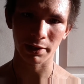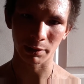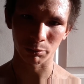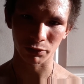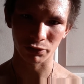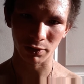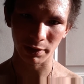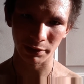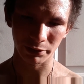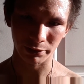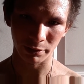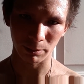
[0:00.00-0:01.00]
we're trying
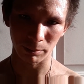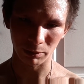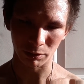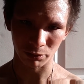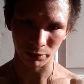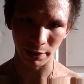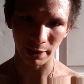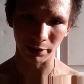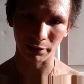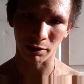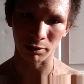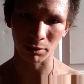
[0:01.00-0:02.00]
to create,
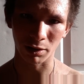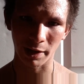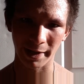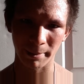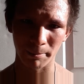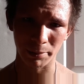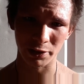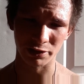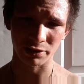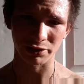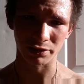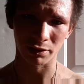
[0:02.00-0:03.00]
our
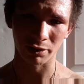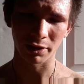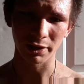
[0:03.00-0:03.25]
ambitions, our